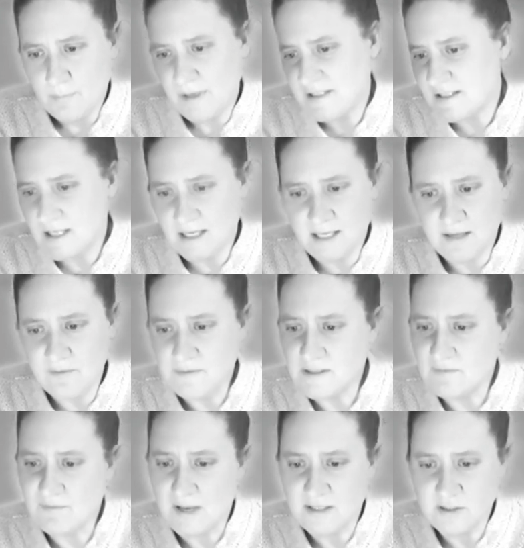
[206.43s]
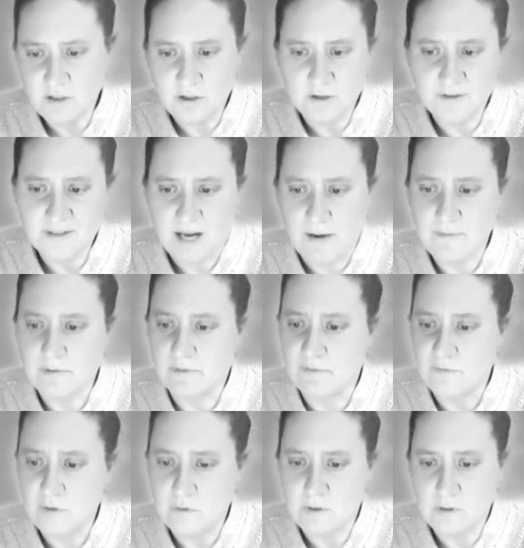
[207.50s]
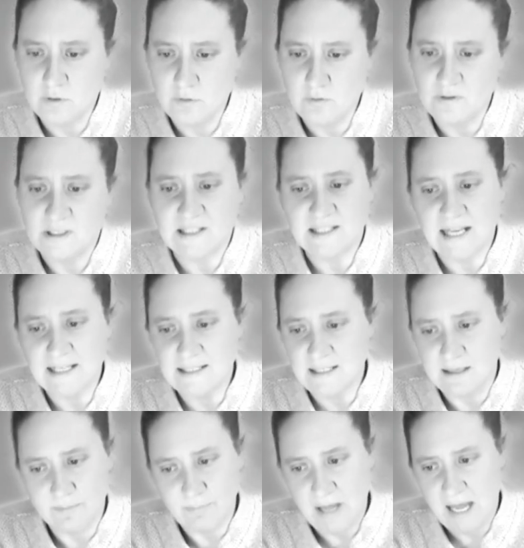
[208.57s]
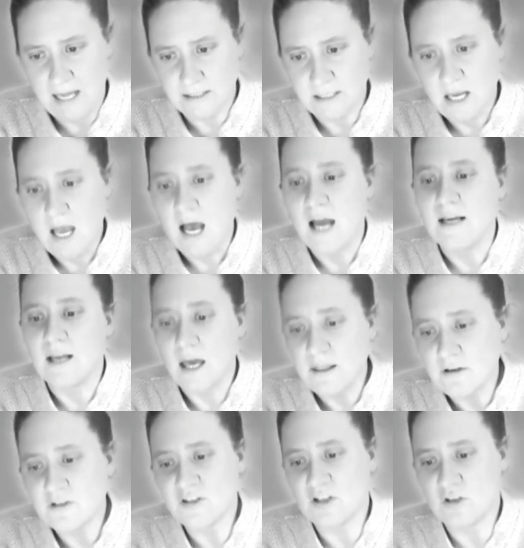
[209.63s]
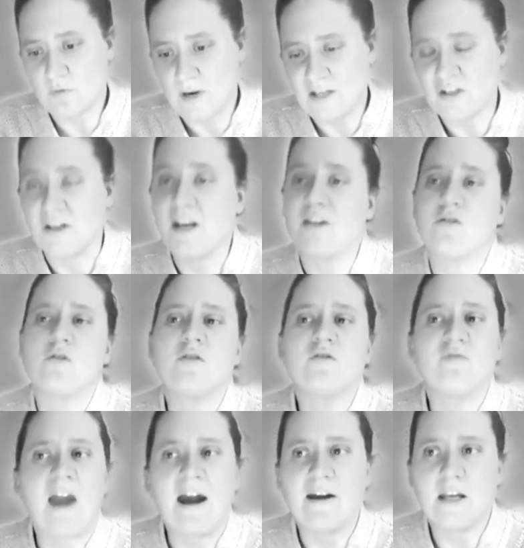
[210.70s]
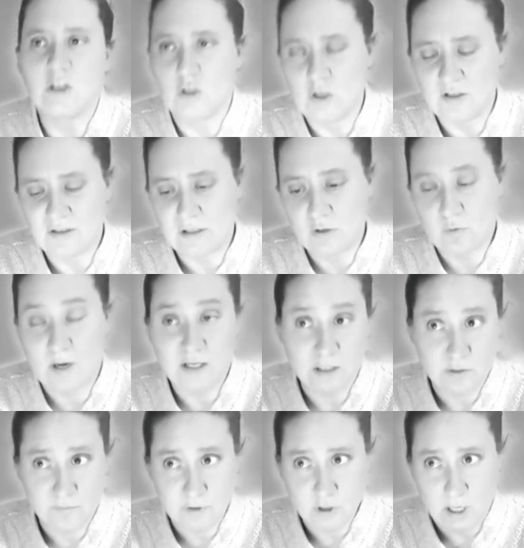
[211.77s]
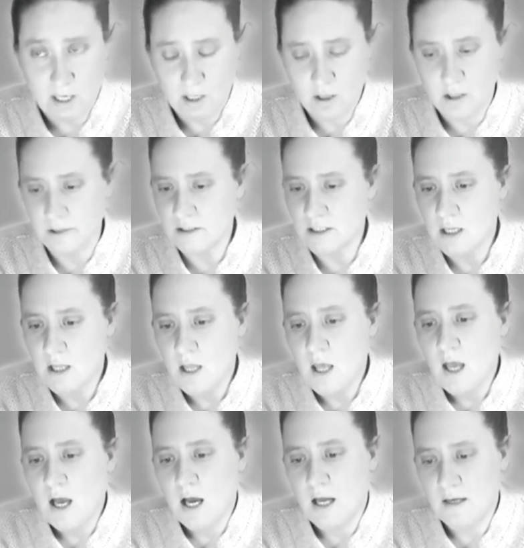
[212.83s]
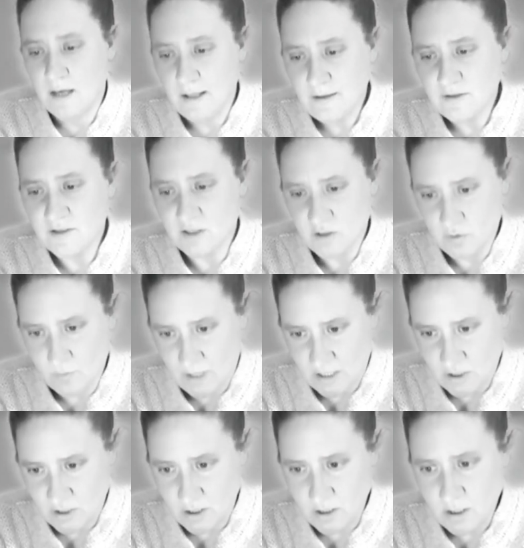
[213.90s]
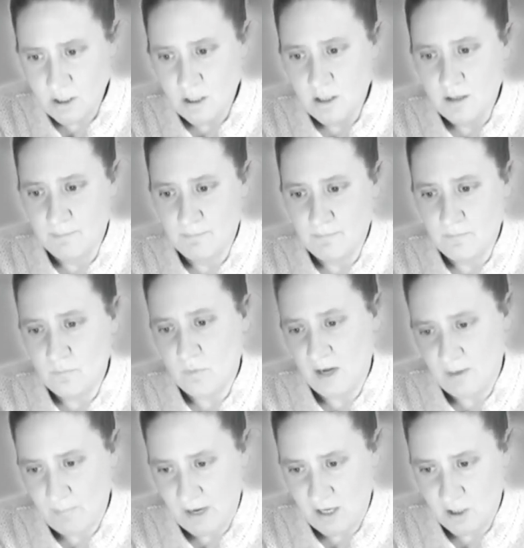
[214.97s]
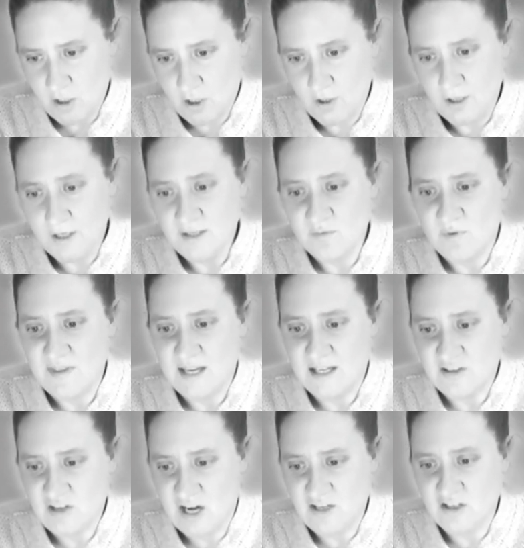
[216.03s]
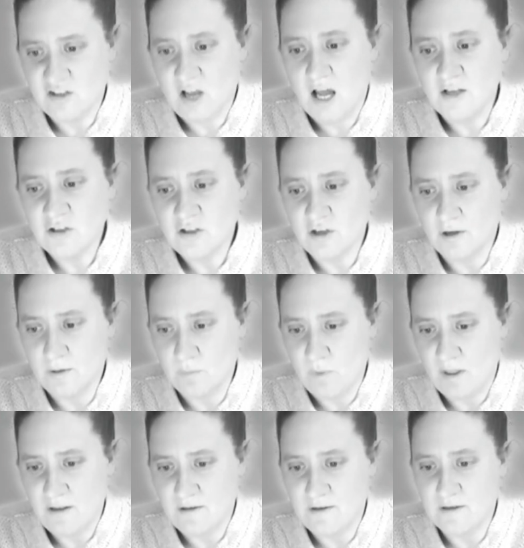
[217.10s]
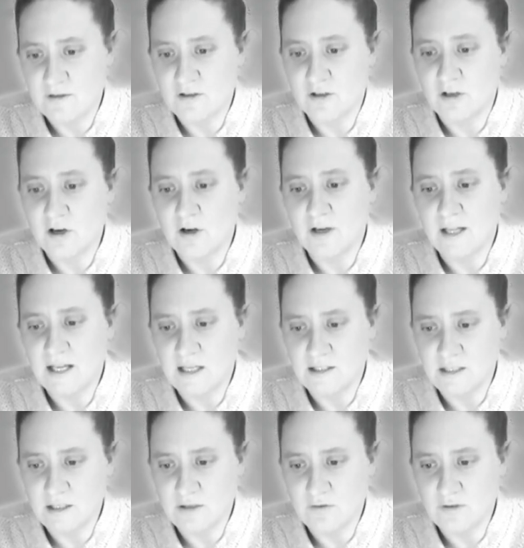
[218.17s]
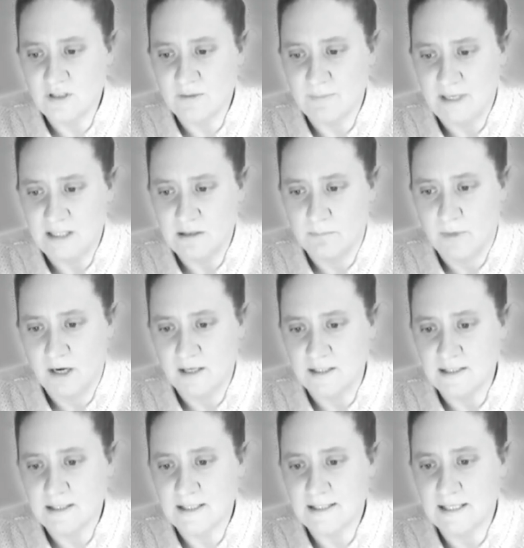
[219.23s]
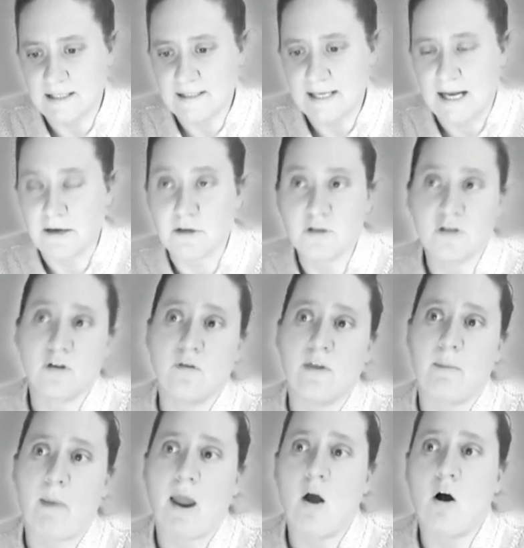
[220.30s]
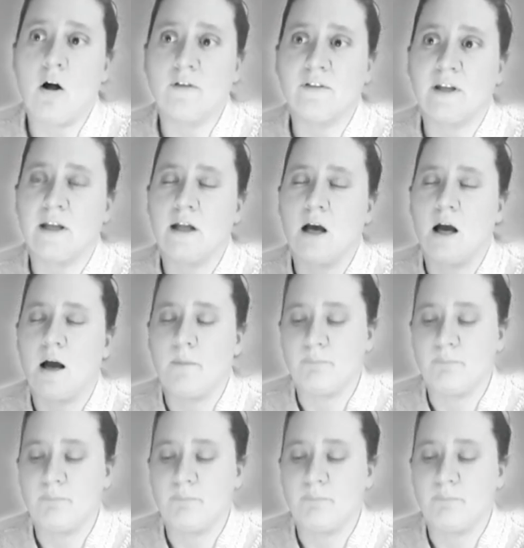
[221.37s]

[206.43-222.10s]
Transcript: basically, it gives investors time to review the news, assess the impact. Another situation, yeah, so there's various situations for trading halts. Another situation when it might occur is when the exchange is uncertain whether the security continues to meet the market's listing standards. So they might halt it